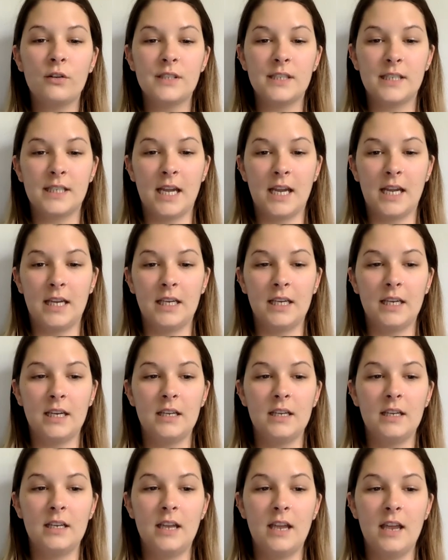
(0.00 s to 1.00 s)
sign,
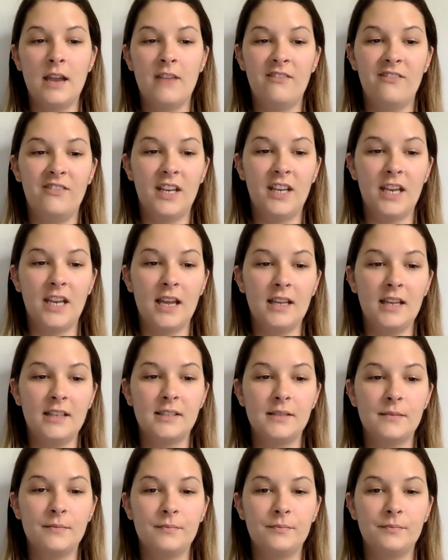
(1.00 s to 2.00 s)

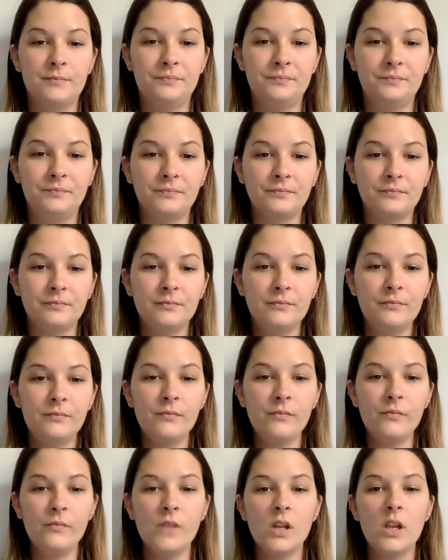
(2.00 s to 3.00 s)
NVS.
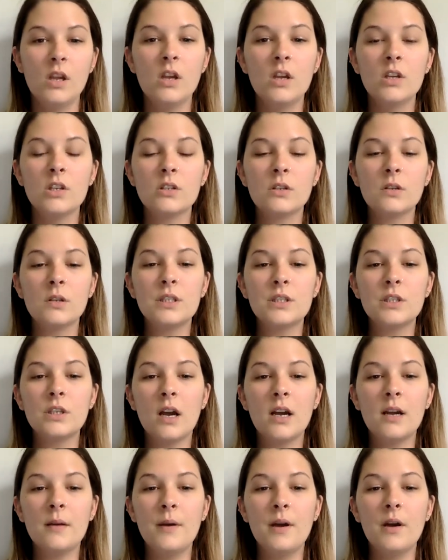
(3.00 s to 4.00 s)
So let's
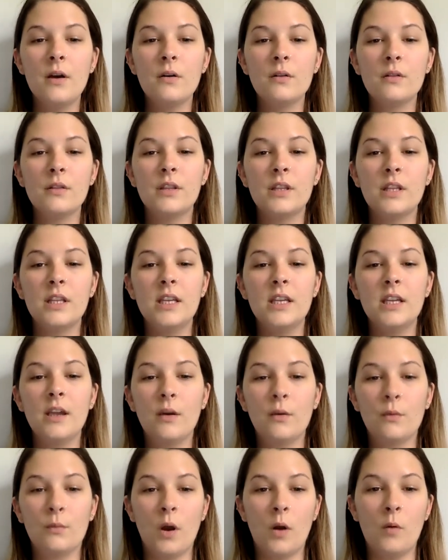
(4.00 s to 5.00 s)
talk about the
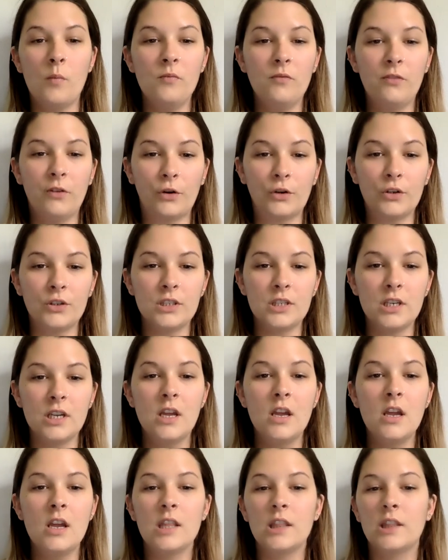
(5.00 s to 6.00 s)
realm first.
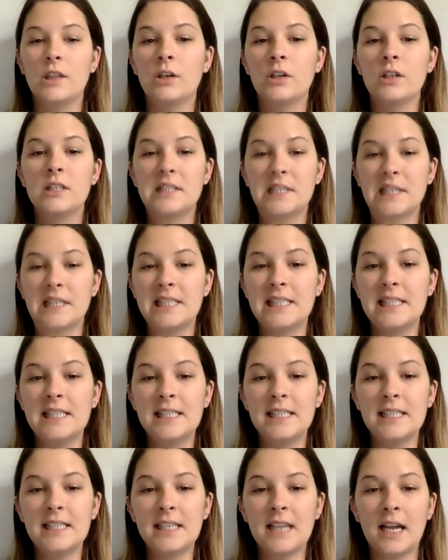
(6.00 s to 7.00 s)
There are
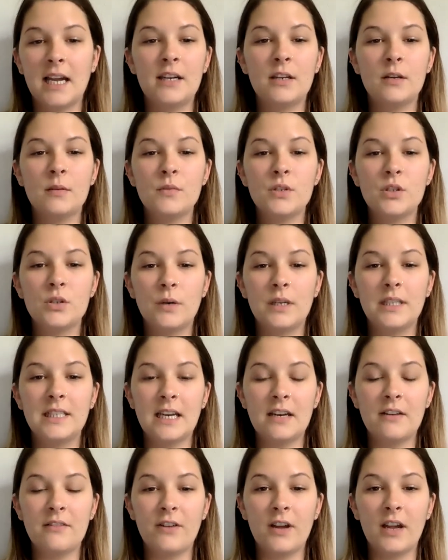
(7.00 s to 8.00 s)
66 items to
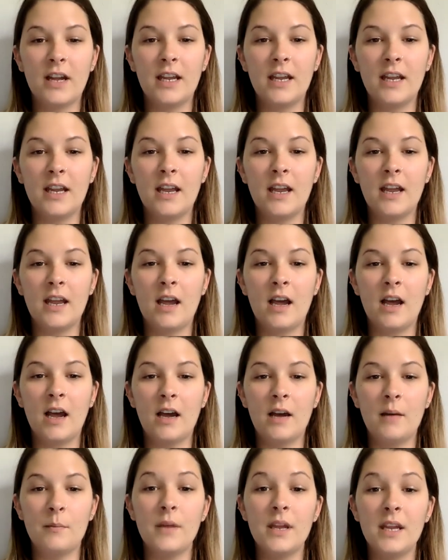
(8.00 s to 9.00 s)
identify
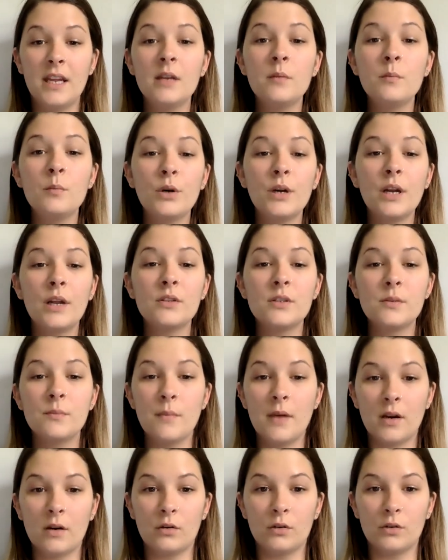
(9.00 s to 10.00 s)
and pronounce
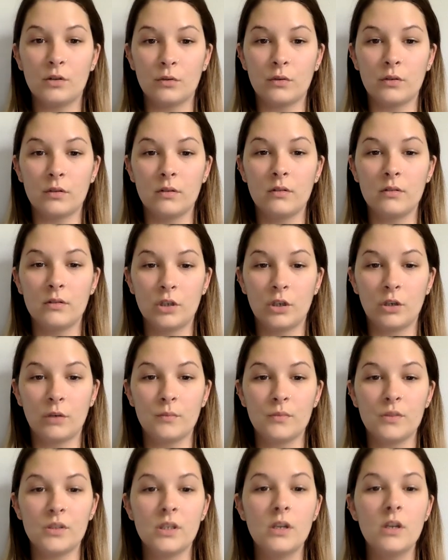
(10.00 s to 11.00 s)
medical
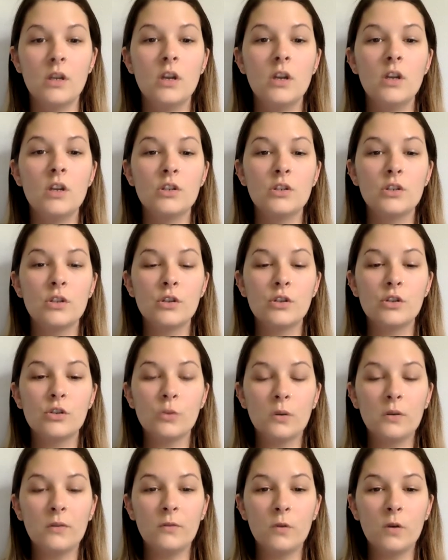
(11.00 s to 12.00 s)
terms. So the
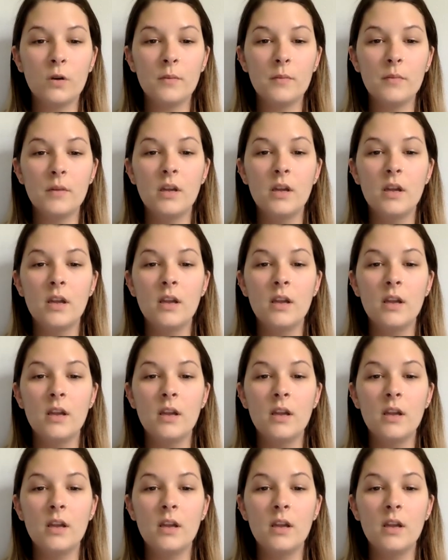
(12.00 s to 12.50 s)
short form,